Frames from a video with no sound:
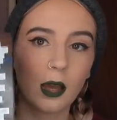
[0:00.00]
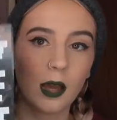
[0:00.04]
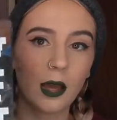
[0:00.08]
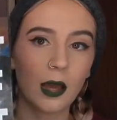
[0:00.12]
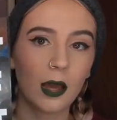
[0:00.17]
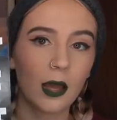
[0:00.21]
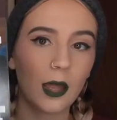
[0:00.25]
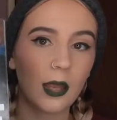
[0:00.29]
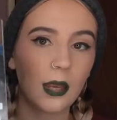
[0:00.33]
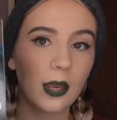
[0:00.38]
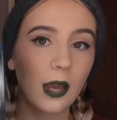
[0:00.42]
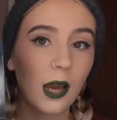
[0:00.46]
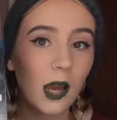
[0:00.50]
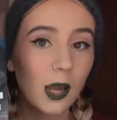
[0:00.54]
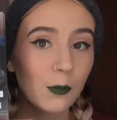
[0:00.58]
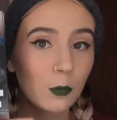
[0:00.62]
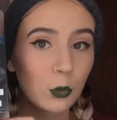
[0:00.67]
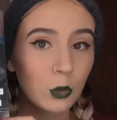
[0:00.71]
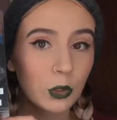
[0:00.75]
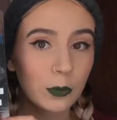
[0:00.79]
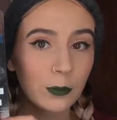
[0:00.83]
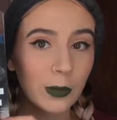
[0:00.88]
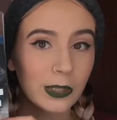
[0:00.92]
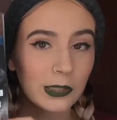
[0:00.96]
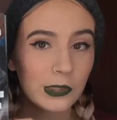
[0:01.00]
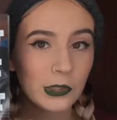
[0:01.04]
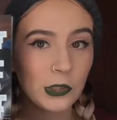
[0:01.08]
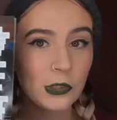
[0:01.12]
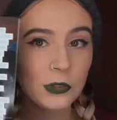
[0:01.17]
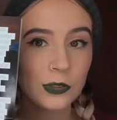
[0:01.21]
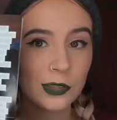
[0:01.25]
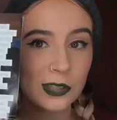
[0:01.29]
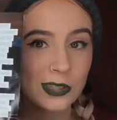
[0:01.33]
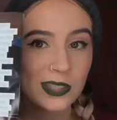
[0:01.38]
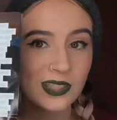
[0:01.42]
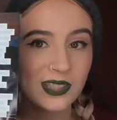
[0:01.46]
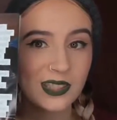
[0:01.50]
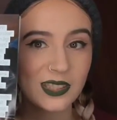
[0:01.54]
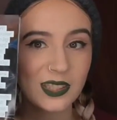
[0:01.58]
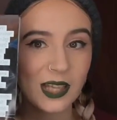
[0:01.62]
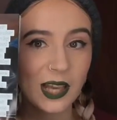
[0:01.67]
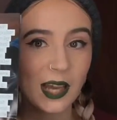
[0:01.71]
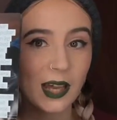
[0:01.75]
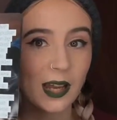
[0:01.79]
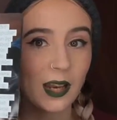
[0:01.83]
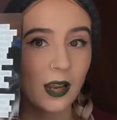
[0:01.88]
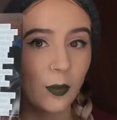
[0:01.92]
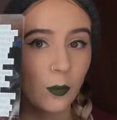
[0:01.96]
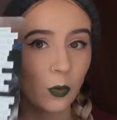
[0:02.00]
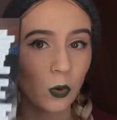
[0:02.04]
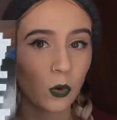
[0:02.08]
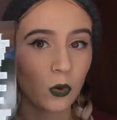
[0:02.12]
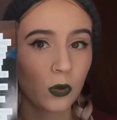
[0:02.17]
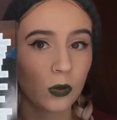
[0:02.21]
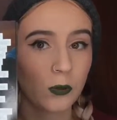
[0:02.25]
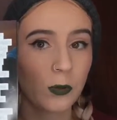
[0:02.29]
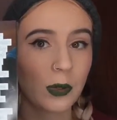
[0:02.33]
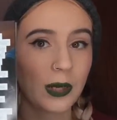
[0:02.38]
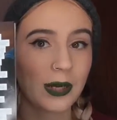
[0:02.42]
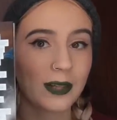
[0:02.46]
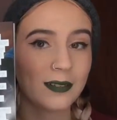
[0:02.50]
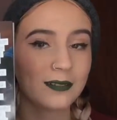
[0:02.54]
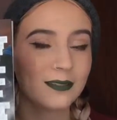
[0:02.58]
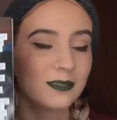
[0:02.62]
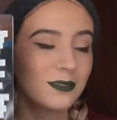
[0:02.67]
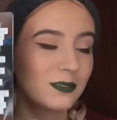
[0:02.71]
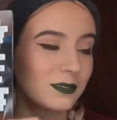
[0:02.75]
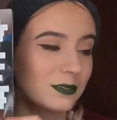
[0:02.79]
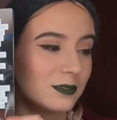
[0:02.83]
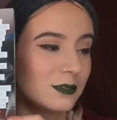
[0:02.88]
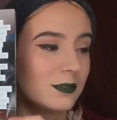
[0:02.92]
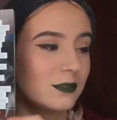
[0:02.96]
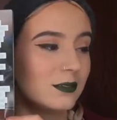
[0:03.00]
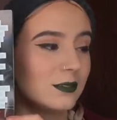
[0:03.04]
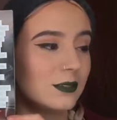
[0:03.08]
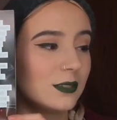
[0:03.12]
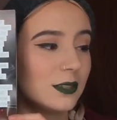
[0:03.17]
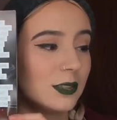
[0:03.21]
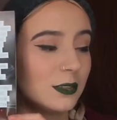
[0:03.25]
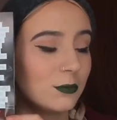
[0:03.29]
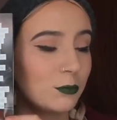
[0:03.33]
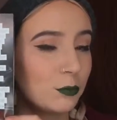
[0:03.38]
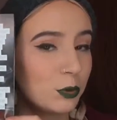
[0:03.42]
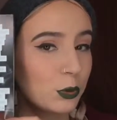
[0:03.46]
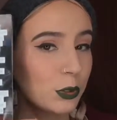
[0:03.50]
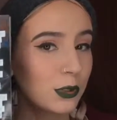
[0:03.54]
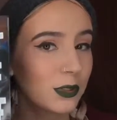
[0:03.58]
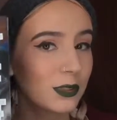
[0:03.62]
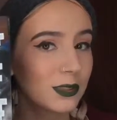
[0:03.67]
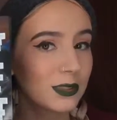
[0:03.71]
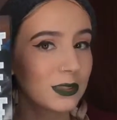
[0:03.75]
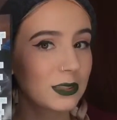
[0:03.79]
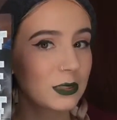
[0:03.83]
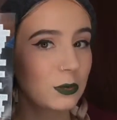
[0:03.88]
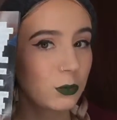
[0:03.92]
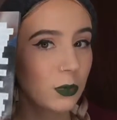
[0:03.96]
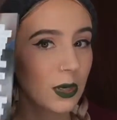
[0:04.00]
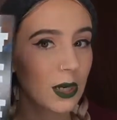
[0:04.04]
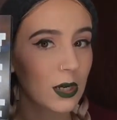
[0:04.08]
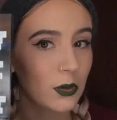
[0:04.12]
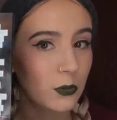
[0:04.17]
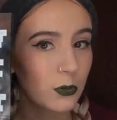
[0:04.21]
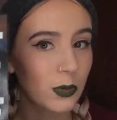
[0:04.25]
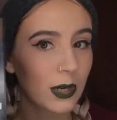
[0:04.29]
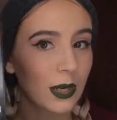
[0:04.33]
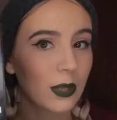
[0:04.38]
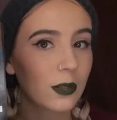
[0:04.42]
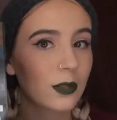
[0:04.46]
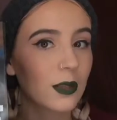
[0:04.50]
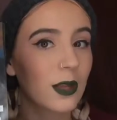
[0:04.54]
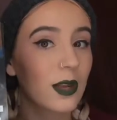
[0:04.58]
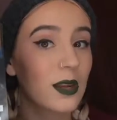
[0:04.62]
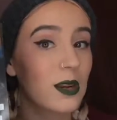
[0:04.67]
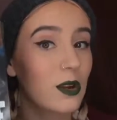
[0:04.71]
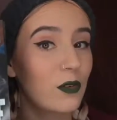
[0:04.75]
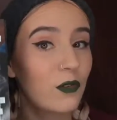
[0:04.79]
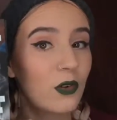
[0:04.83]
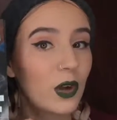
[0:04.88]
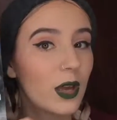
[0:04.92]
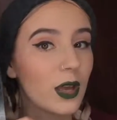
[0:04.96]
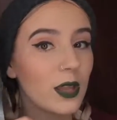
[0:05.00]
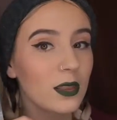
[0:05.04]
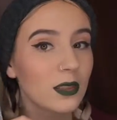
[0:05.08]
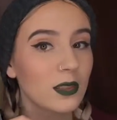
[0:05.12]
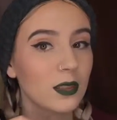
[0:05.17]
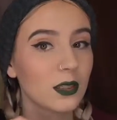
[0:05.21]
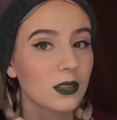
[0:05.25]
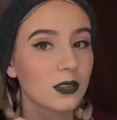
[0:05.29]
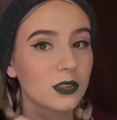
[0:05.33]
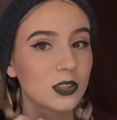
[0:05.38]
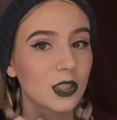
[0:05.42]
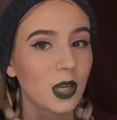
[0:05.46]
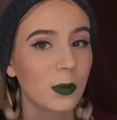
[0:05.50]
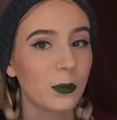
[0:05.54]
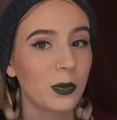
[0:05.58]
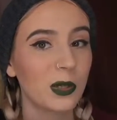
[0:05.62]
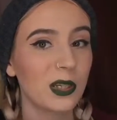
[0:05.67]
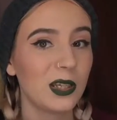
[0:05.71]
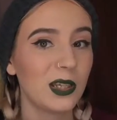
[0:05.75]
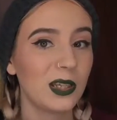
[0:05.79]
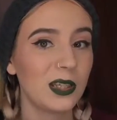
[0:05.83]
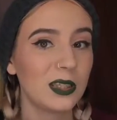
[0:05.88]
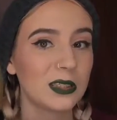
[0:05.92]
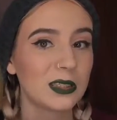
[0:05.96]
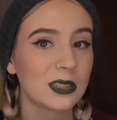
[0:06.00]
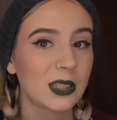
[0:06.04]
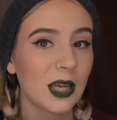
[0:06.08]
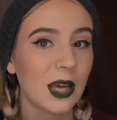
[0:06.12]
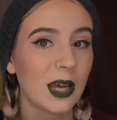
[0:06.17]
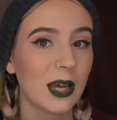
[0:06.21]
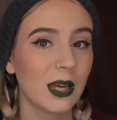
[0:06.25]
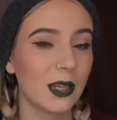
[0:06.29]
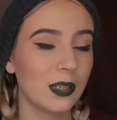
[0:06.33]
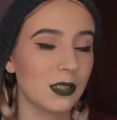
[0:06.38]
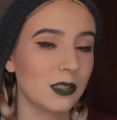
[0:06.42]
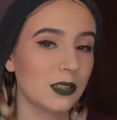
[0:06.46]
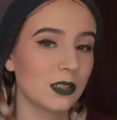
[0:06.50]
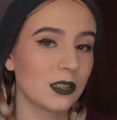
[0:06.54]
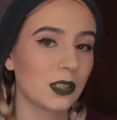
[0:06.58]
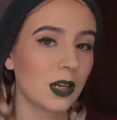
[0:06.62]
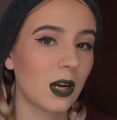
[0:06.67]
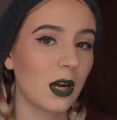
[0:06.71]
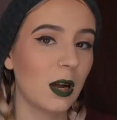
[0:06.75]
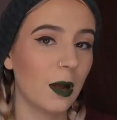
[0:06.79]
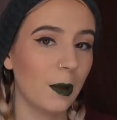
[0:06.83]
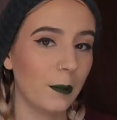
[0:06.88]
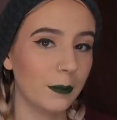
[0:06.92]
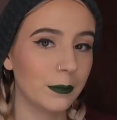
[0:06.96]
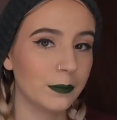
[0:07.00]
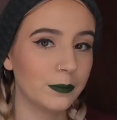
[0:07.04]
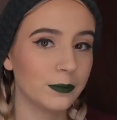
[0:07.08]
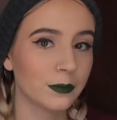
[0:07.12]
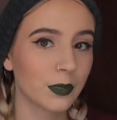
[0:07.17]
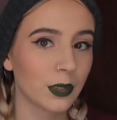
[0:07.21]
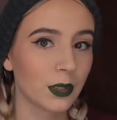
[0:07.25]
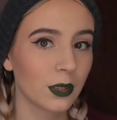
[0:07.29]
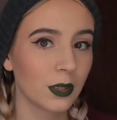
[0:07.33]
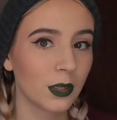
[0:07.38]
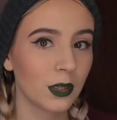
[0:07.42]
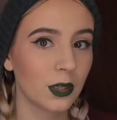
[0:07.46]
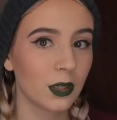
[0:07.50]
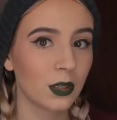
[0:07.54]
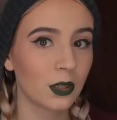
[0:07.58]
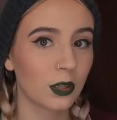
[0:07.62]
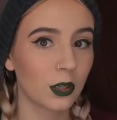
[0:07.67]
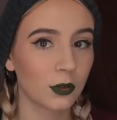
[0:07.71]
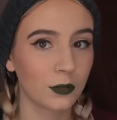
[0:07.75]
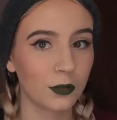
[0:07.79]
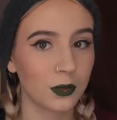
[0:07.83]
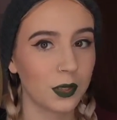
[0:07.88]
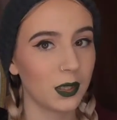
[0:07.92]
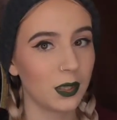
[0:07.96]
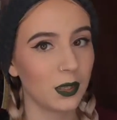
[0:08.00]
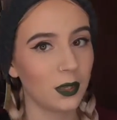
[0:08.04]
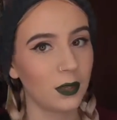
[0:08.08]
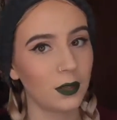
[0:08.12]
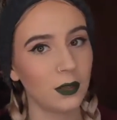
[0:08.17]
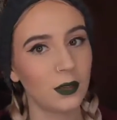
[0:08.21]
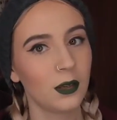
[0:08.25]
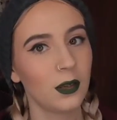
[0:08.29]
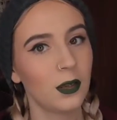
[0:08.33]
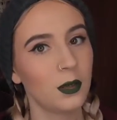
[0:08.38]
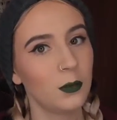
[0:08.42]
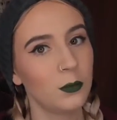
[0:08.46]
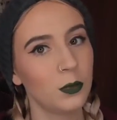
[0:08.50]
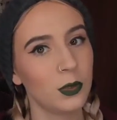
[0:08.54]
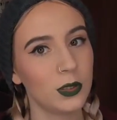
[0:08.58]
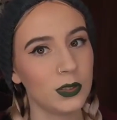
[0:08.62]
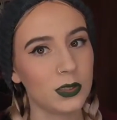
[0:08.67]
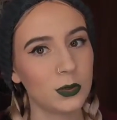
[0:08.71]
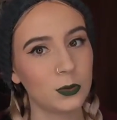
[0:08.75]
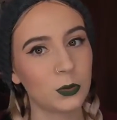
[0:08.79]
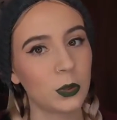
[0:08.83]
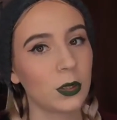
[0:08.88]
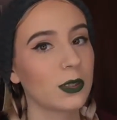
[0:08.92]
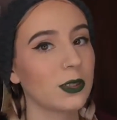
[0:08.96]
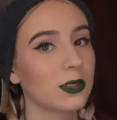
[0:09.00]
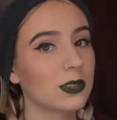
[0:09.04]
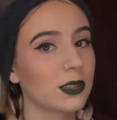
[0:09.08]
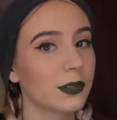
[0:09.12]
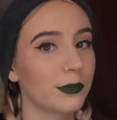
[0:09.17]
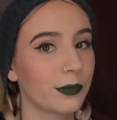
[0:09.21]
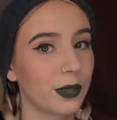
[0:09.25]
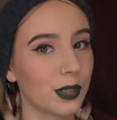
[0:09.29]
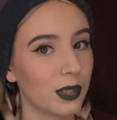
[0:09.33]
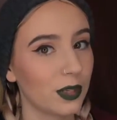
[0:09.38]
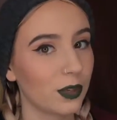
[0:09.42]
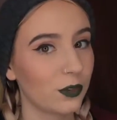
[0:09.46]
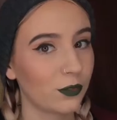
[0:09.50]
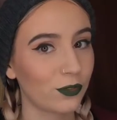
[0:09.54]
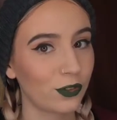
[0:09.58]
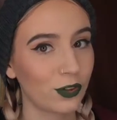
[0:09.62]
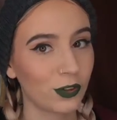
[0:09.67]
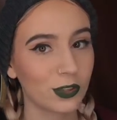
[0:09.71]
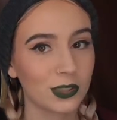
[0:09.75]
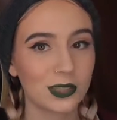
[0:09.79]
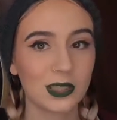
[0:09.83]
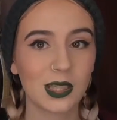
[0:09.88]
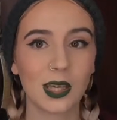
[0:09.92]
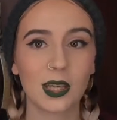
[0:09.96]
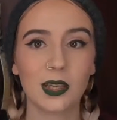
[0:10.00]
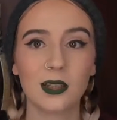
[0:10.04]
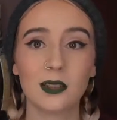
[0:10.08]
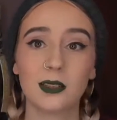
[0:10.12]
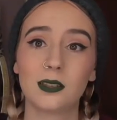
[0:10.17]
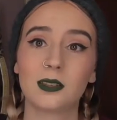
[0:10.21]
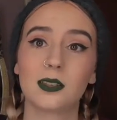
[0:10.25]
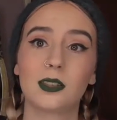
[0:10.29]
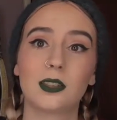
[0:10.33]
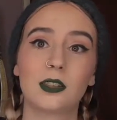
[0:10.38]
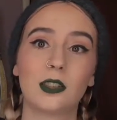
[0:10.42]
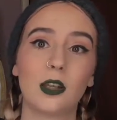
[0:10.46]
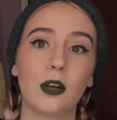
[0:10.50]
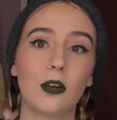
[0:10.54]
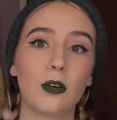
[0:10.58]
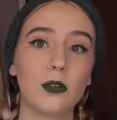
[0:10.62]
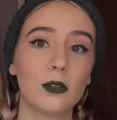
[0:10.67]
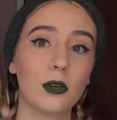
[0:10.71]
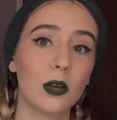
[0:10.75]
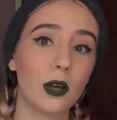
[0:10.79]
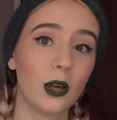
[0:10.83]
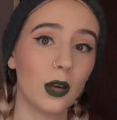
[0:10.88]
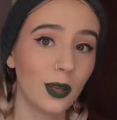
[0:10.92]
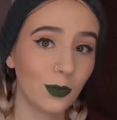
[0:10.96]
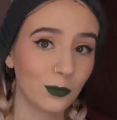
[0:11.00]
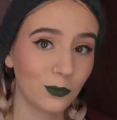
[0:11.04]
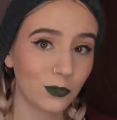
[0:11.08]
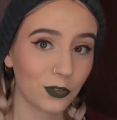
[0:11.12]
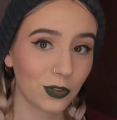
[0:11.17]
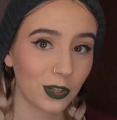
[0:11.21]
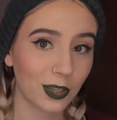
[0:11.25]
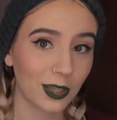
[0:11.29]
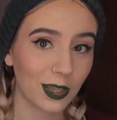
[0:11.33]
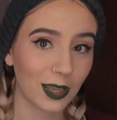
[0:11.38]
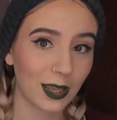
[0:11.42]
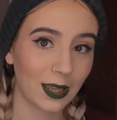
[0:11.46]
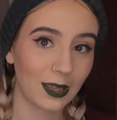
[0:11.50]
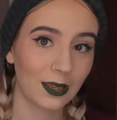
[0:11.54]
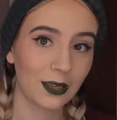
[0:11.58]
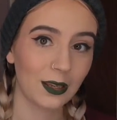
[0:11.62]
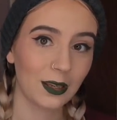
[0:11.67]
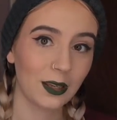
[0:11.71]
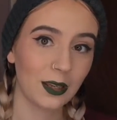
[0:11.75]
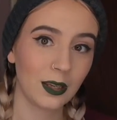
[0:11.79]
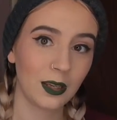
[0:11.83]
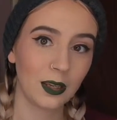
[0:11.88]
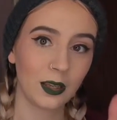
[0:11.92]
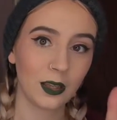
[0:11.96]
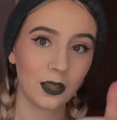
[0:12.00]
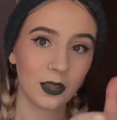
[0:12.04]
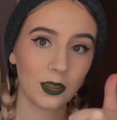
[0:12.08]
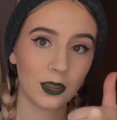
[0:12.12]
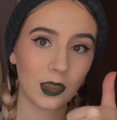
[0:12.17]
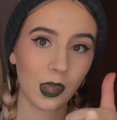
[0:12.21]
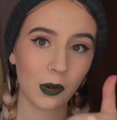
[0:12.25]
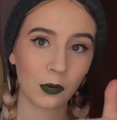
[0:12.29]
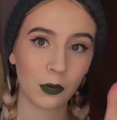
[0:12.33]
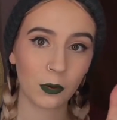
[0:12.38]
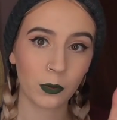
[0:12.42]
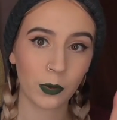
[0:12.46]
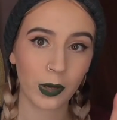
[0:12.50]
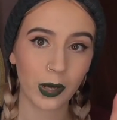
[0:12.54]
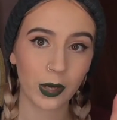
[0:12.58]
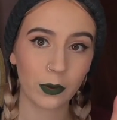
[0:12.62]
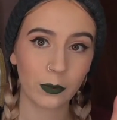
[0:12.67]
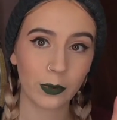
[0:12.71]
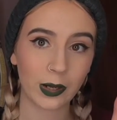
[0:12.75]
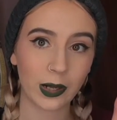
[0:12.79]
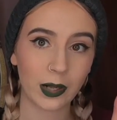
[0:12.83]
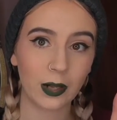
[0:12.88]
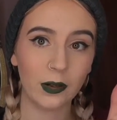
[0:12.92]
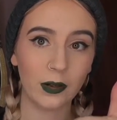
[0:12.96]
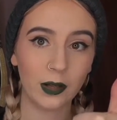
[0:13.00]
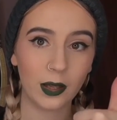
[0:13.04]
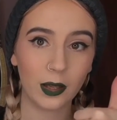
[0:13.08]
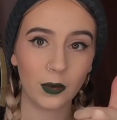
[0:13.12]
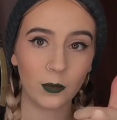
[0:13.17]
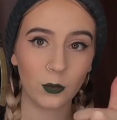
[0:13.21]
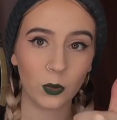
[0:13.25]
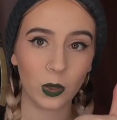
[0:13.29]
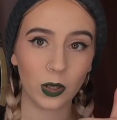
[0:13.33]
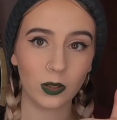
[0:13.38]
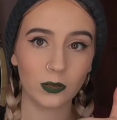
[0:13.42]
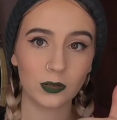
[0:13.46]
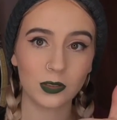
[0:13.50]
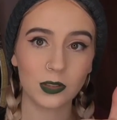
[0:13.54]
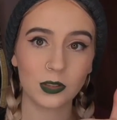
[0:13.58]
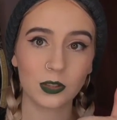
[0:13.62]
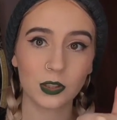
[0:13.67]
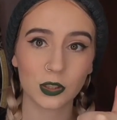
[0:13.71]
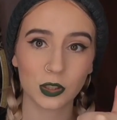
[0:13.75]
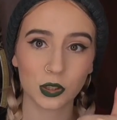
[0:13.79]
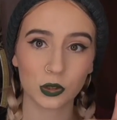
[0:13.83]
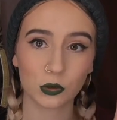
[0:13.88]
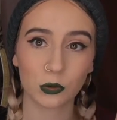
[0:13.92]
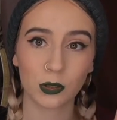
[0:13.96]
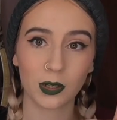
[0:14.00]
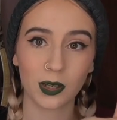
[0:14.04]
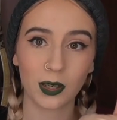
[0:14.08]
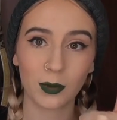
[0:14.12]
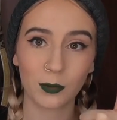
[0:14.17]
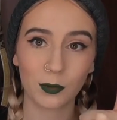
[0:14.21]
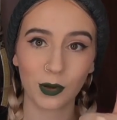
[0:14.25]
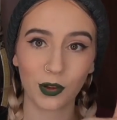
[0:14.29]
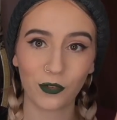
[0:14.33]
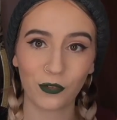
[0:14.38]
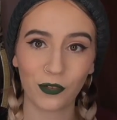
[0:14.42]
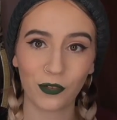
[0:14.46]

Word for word: And I'm all about cuteness and I'm all about products that work well. And I've heard that Japanese and um, Korean beauty products are really good for your skin. So hopefully, they will work well and won't destroy my